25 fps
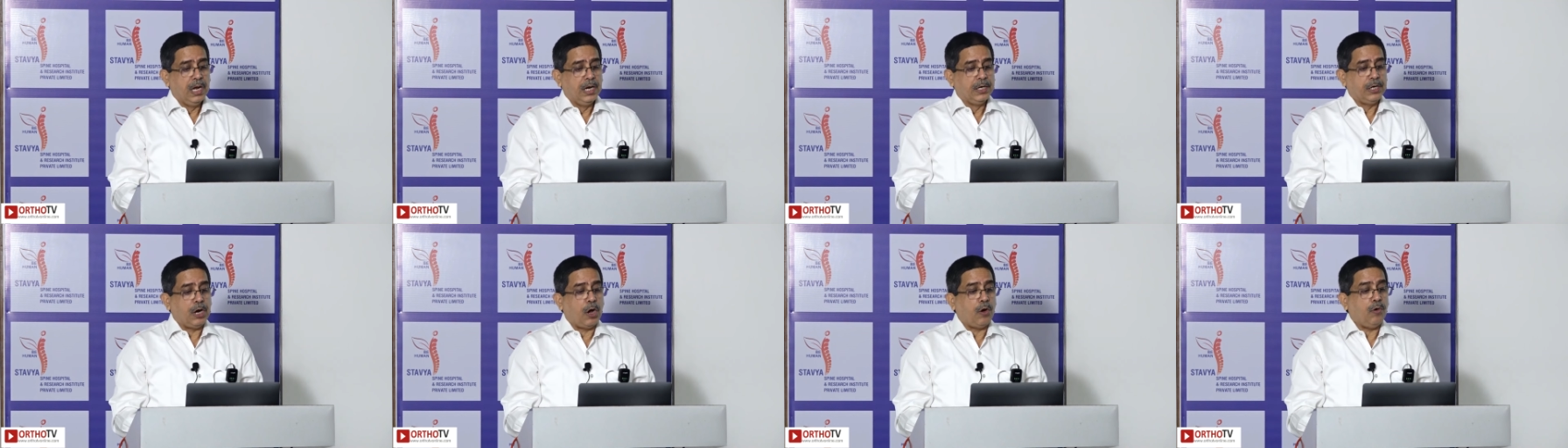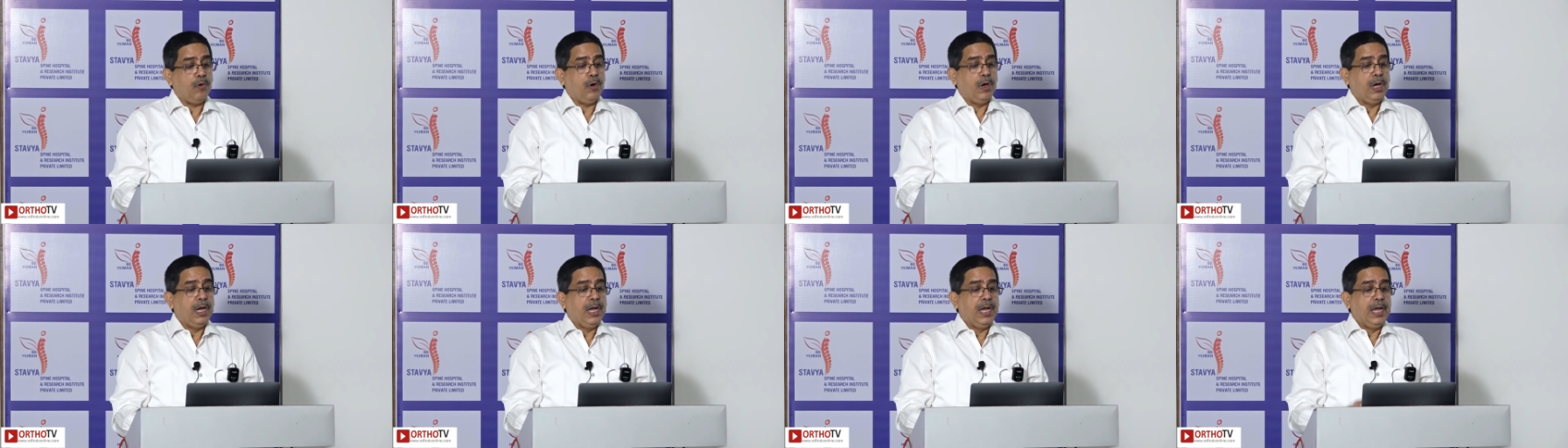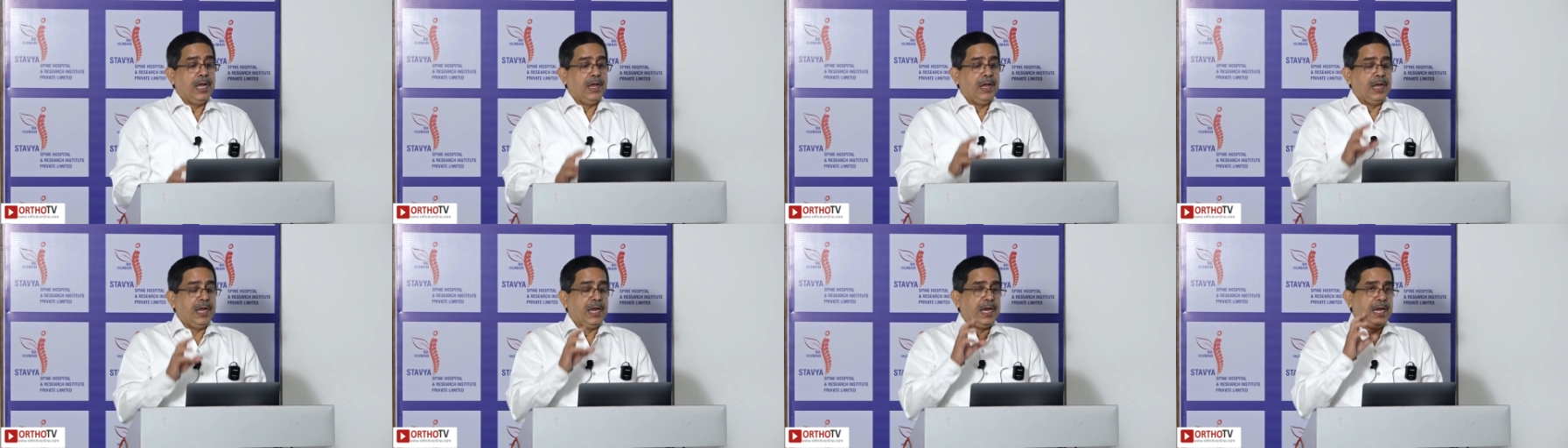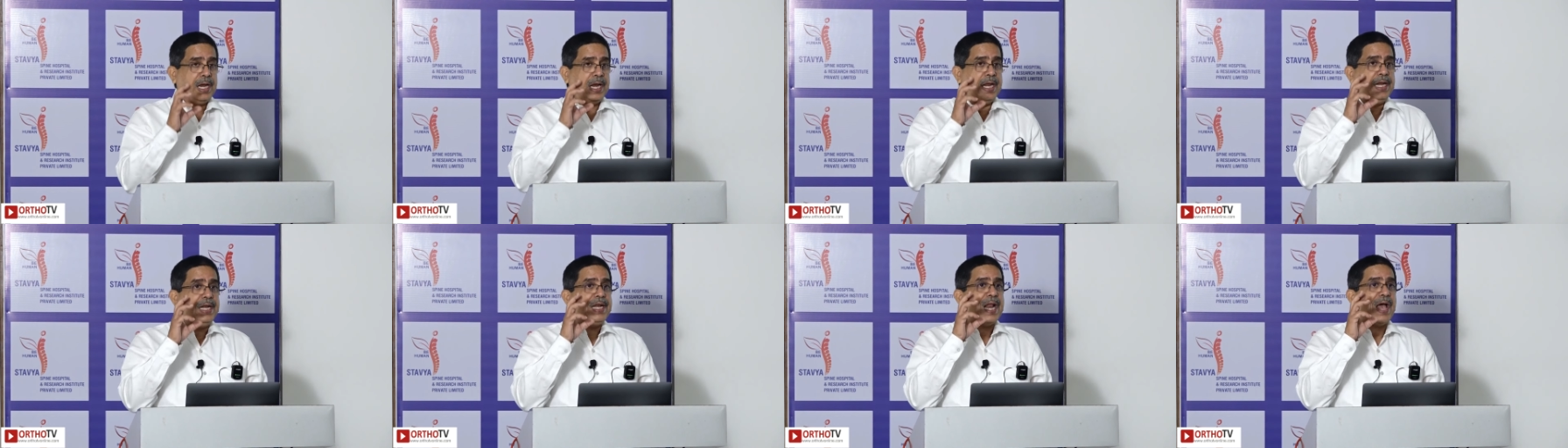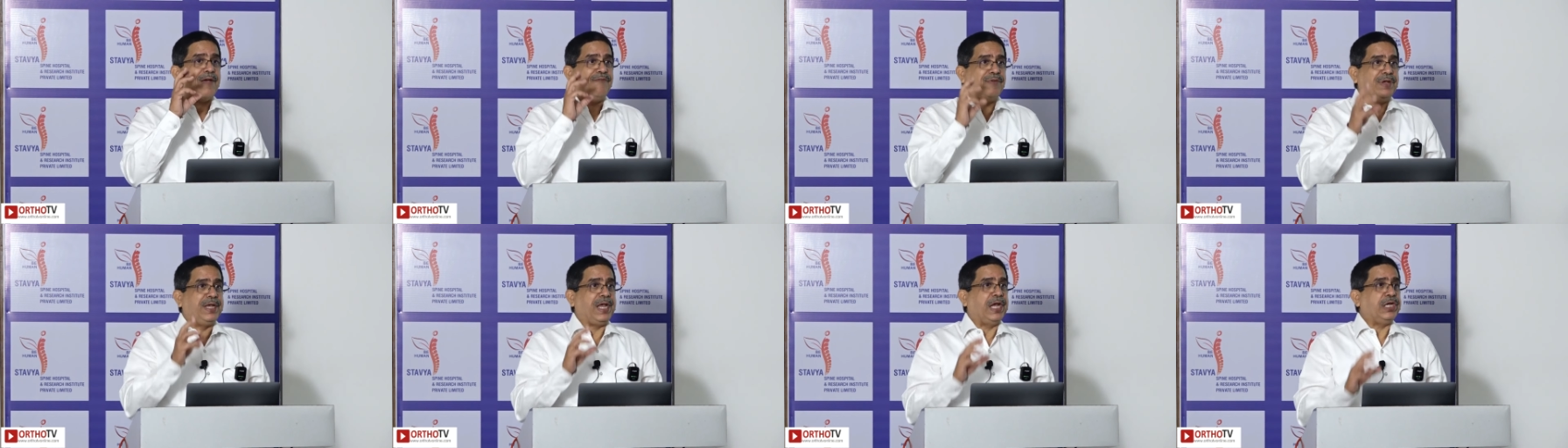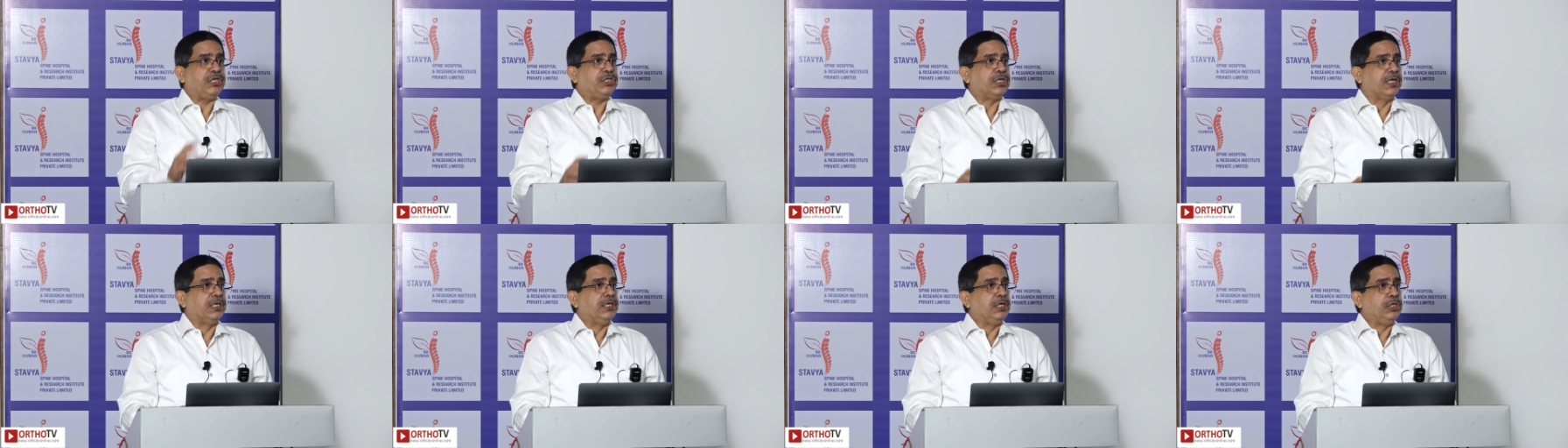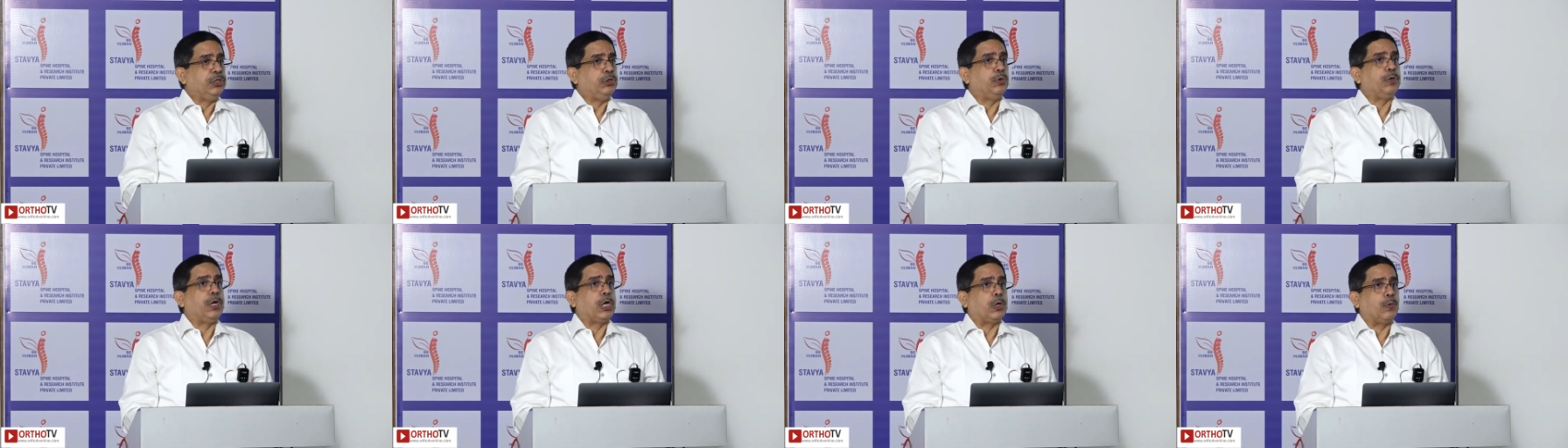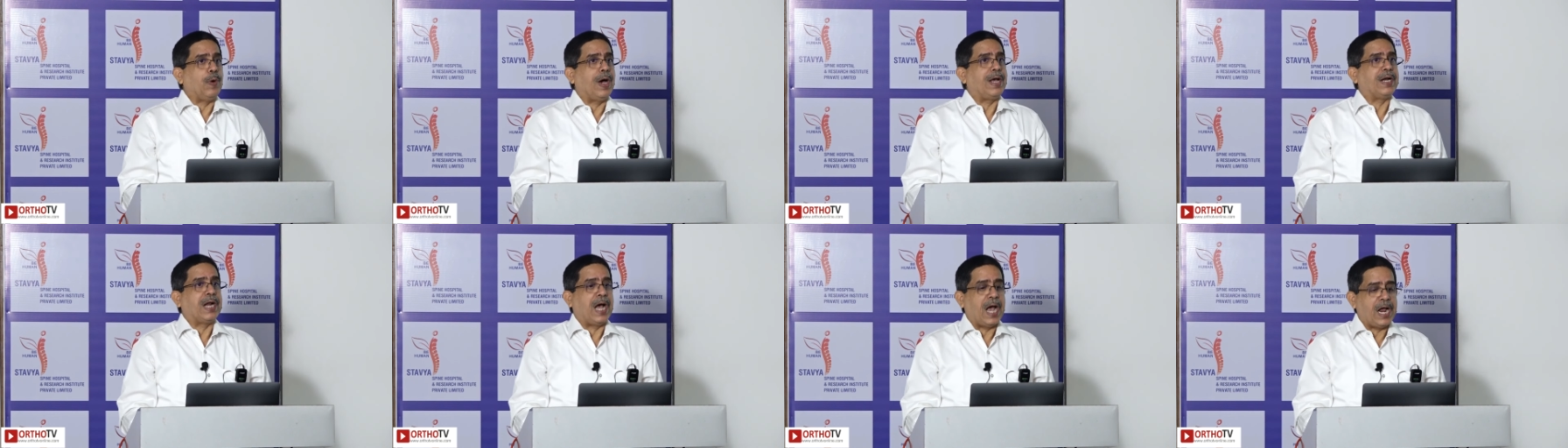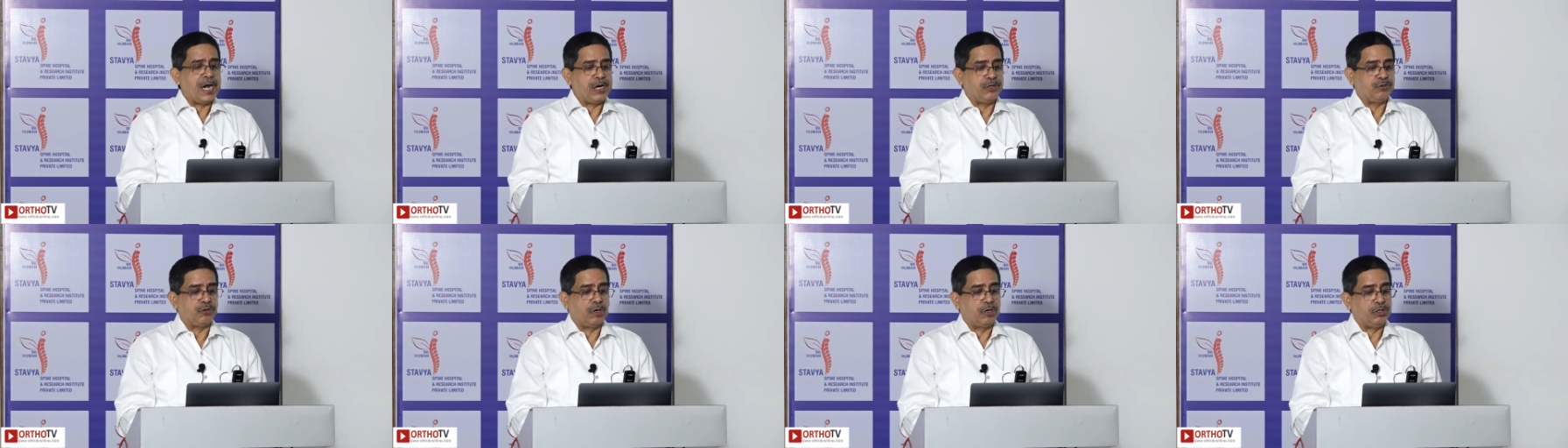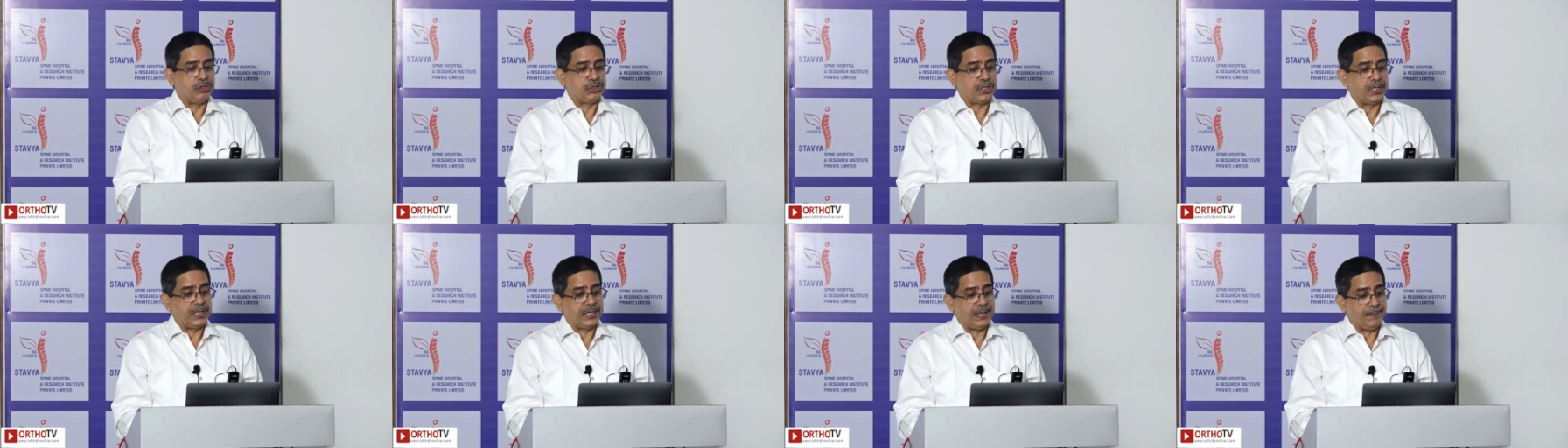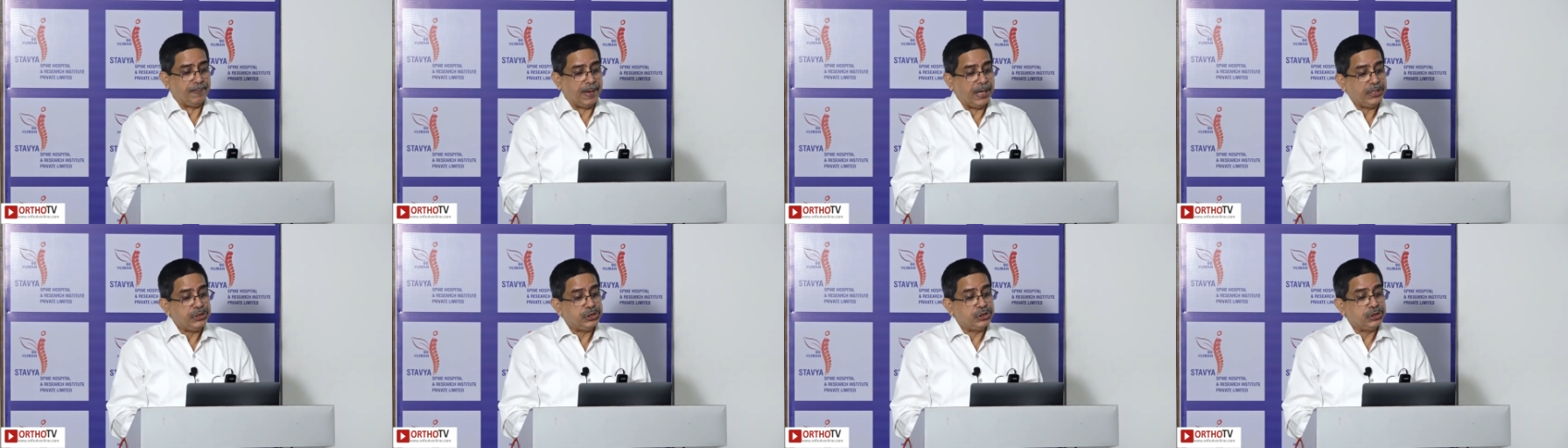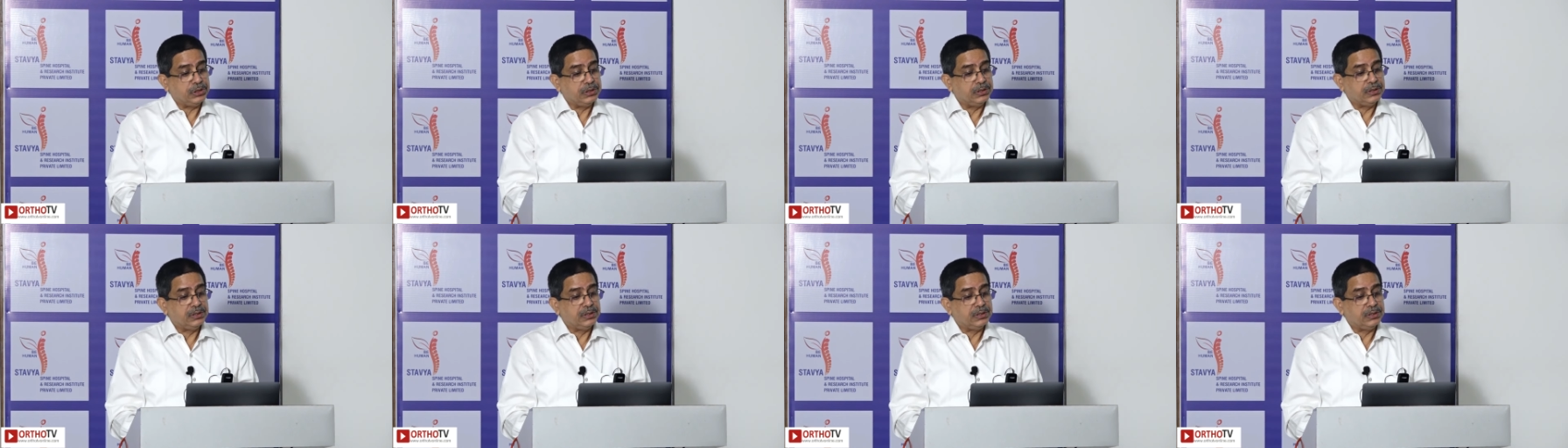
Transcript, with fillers: Now, in navigation, you require high resolution image.